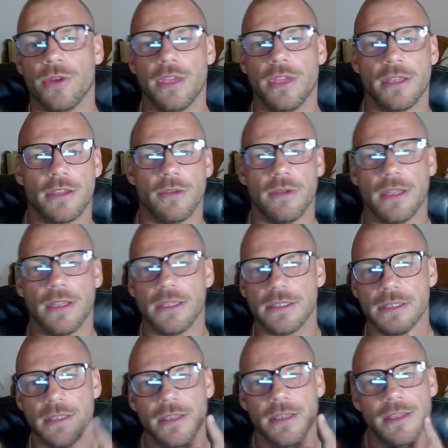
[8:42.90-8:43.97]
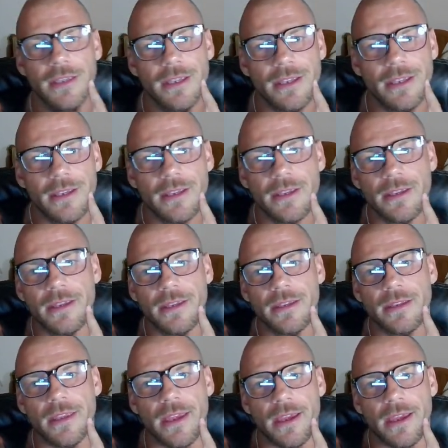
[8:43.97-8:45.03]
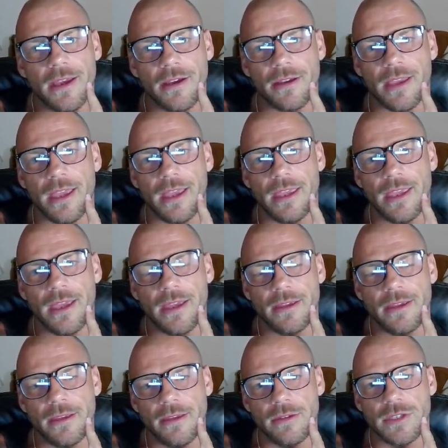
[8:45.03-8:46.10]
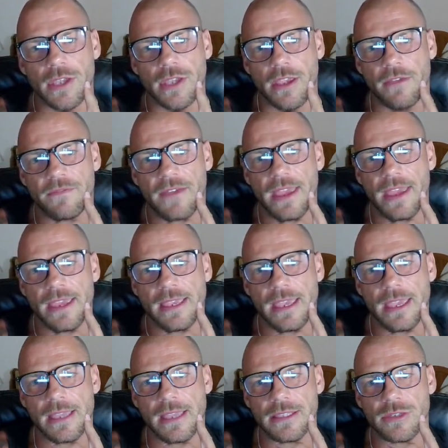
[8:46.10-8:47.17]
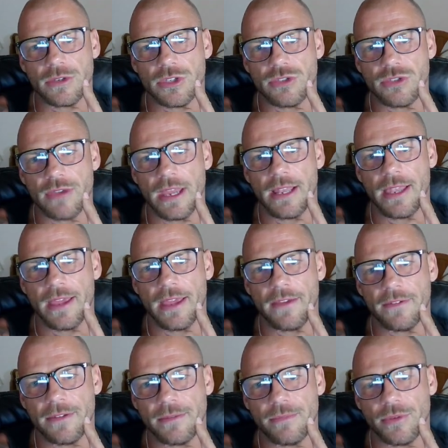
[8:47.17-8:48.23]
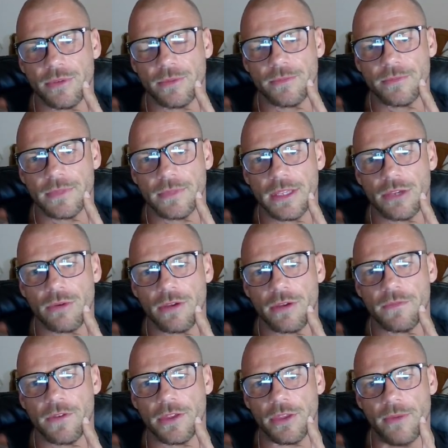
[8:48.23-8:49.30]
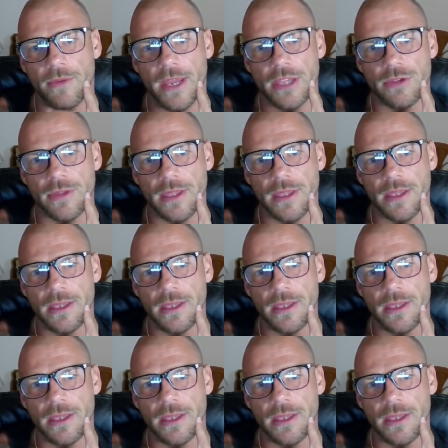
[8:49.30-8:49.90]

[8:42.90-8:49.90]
you doing this. Yeah, okay, yeah. It was like a fake kick into a straight left, but didn't quite find the range with it.